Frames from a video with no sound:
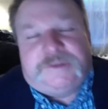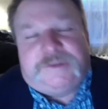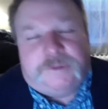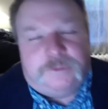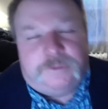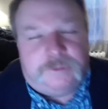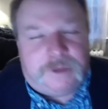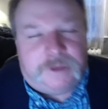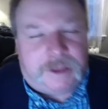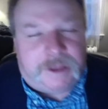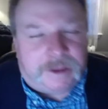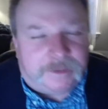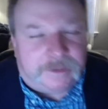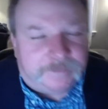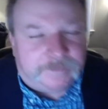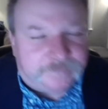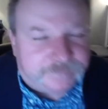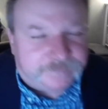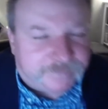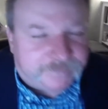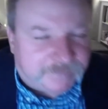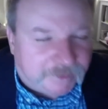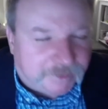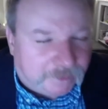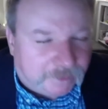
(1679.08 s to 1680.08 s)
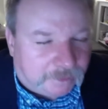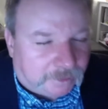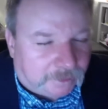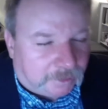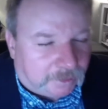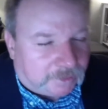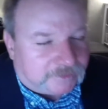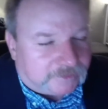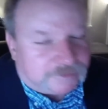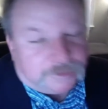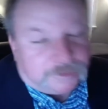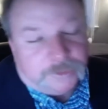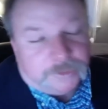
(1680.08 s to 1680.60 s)
a
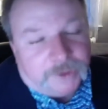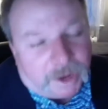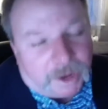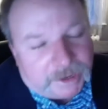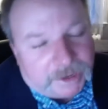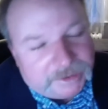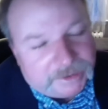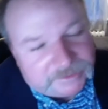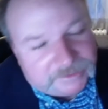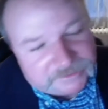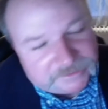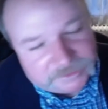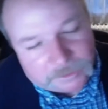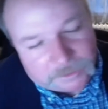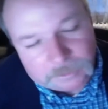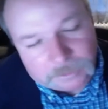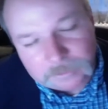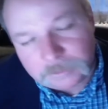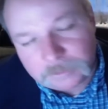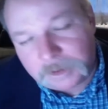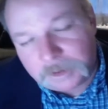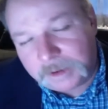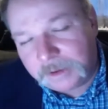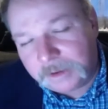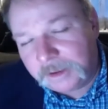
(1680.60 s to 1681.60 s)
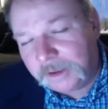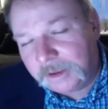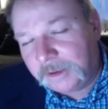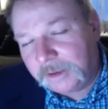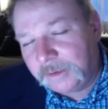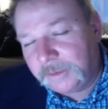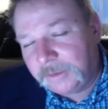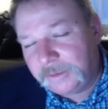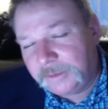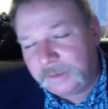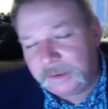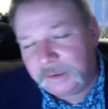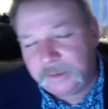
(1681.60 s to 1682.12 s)
Sir Knight, so
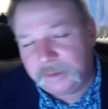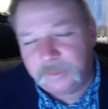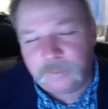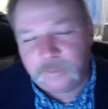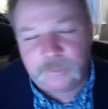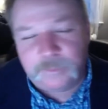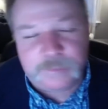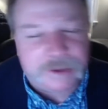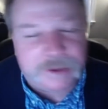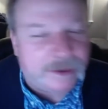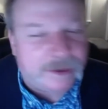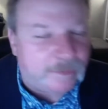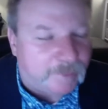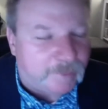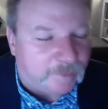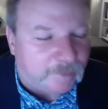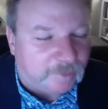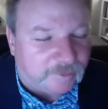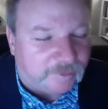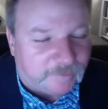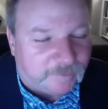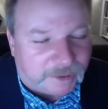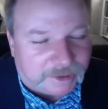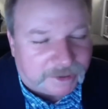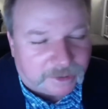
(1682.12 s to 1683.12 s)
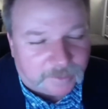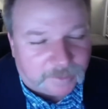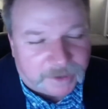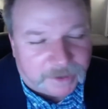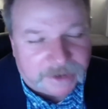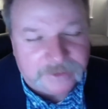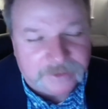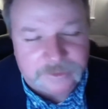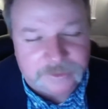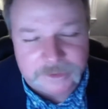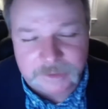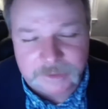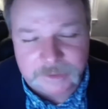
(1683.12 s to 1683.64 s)
being a member of my
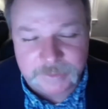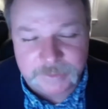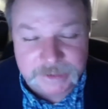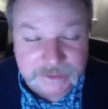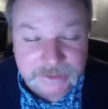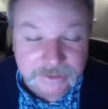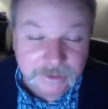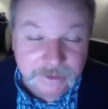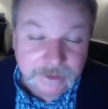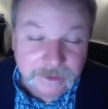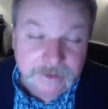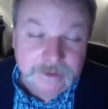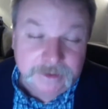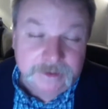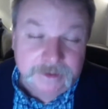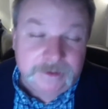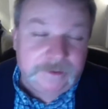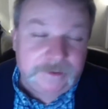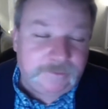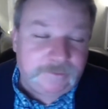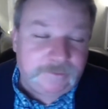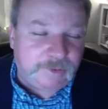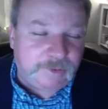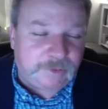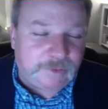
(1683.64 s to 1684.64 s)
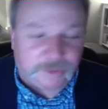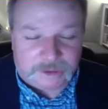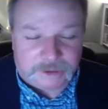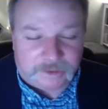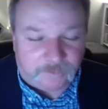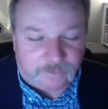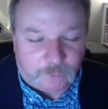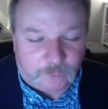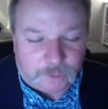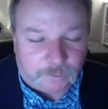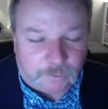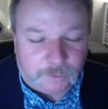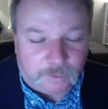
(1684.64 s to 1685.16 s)
commandery, I mean, you of
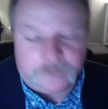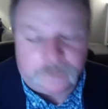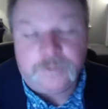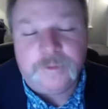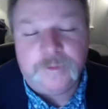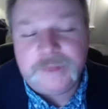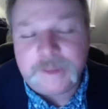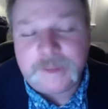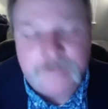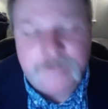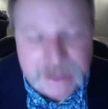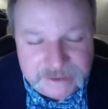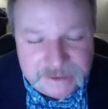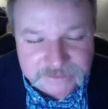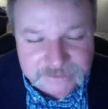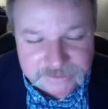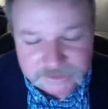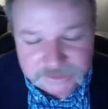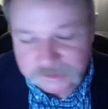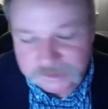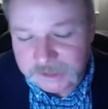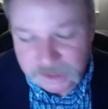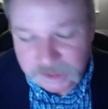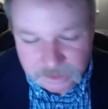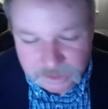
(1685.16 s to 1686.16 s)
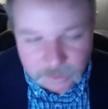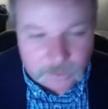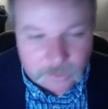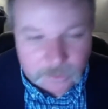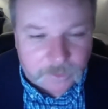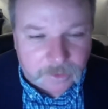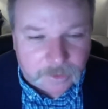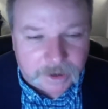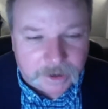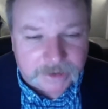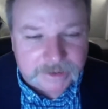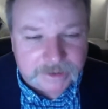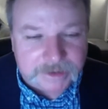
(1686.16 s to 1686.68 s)
what were they based? The whole
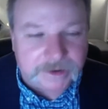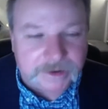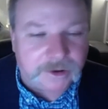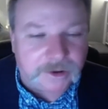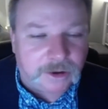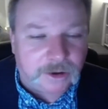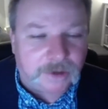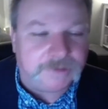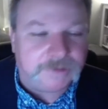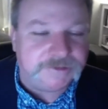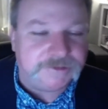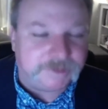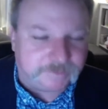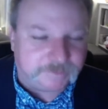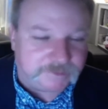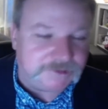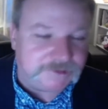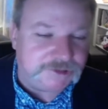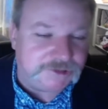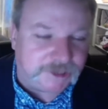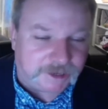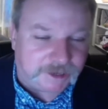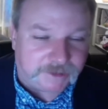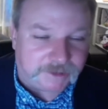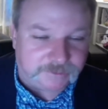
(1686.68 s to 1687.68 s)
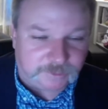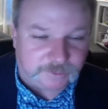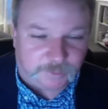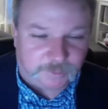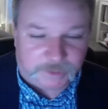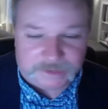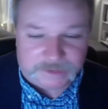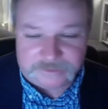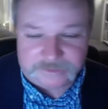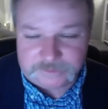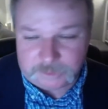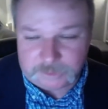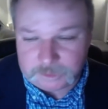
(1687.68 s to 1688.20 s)
idea and concept of Jedis were
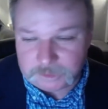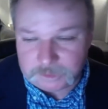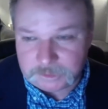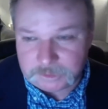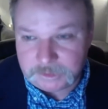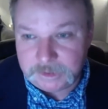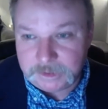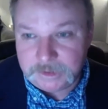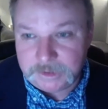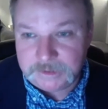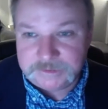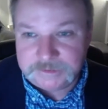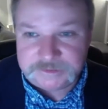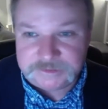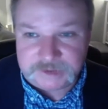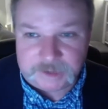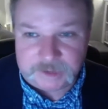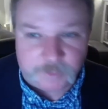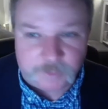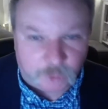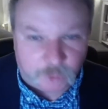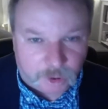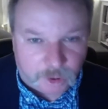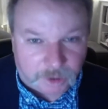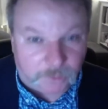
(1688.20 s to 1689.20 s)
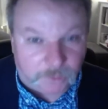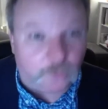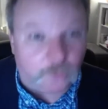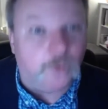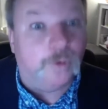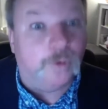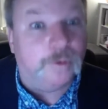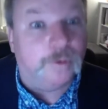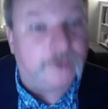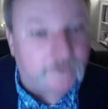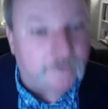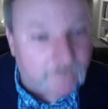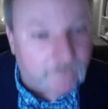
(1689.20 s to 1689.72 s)
based on samurai,
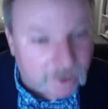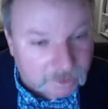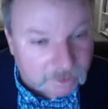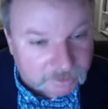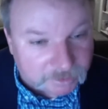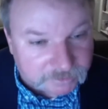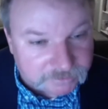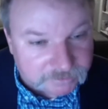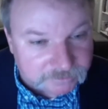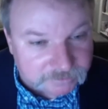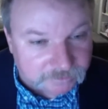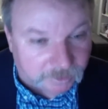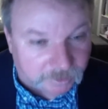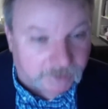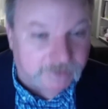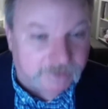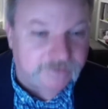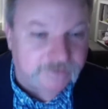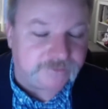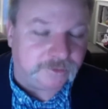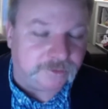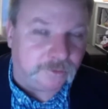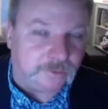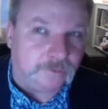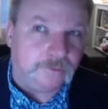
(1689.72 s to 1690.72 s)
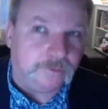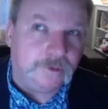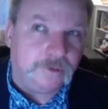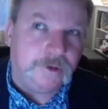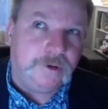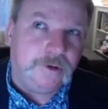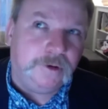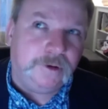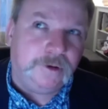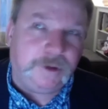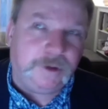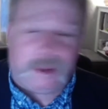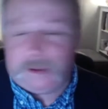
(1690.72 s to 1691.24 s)
warrior monks, right? So
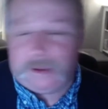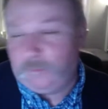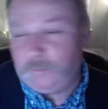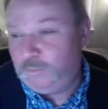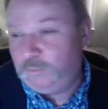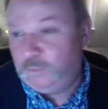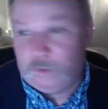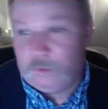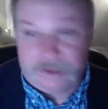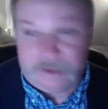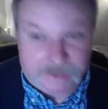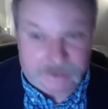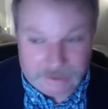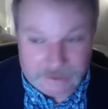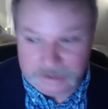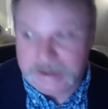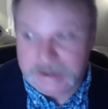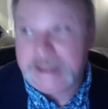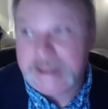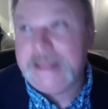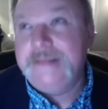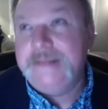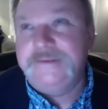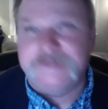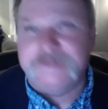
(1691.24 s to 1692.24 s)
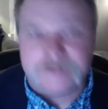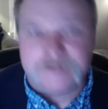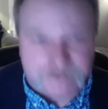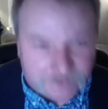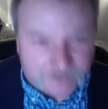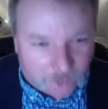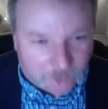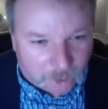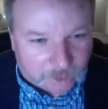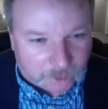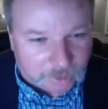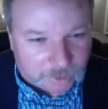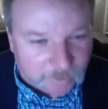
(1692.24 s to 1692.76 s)
it can instantly
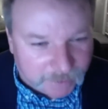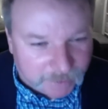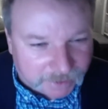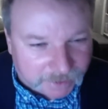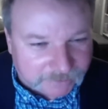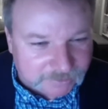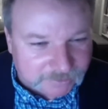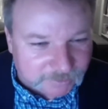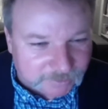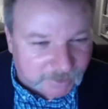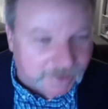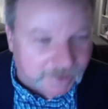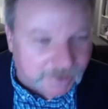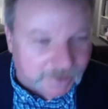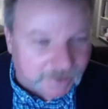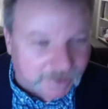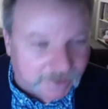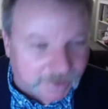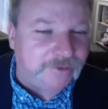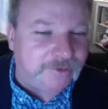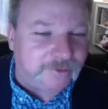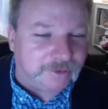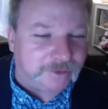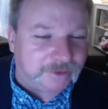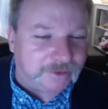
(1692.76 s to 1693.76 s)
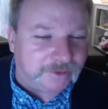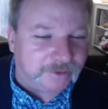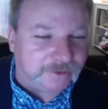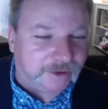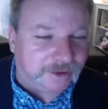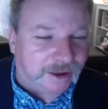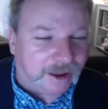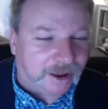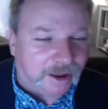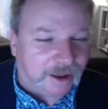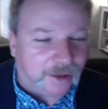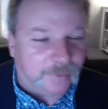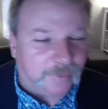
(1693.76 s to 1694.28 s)
harken back to my commandery.
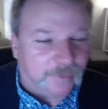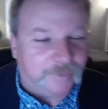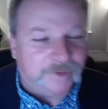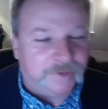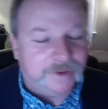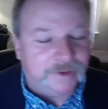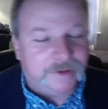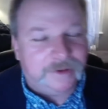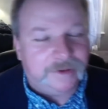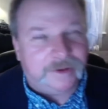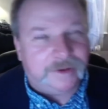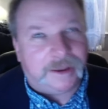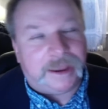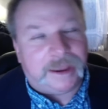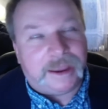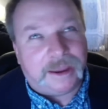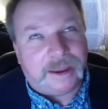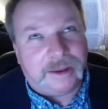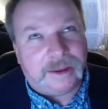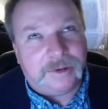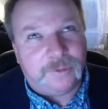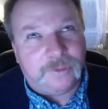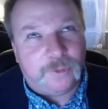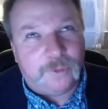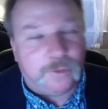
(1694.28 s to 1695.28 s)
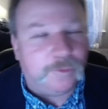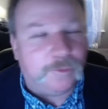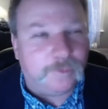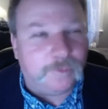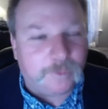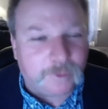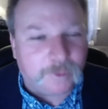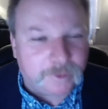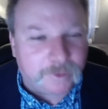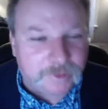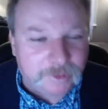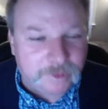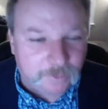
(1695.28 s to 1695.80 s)
And
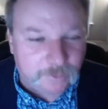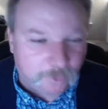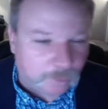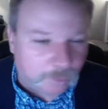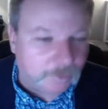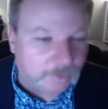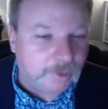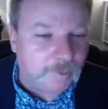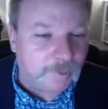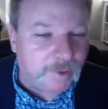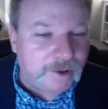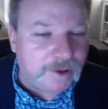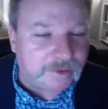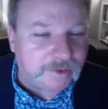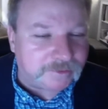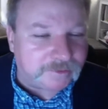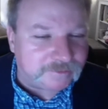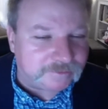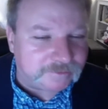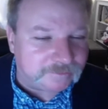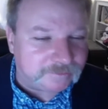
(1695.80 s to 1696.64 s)
what are they? Warrior monks,